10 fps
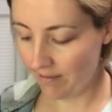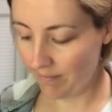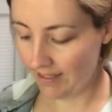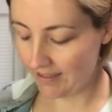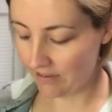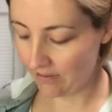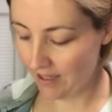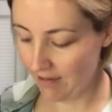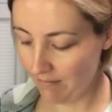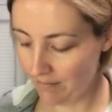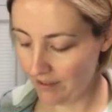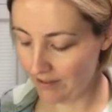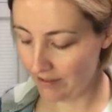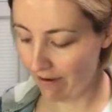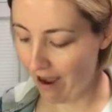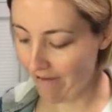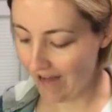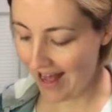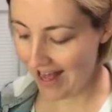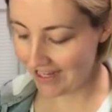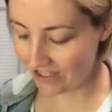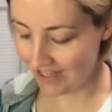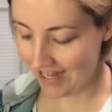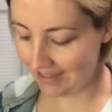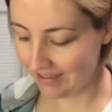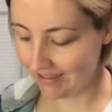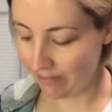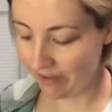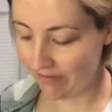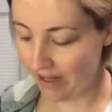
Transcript: Mix it all up. So I've actually added a little bit of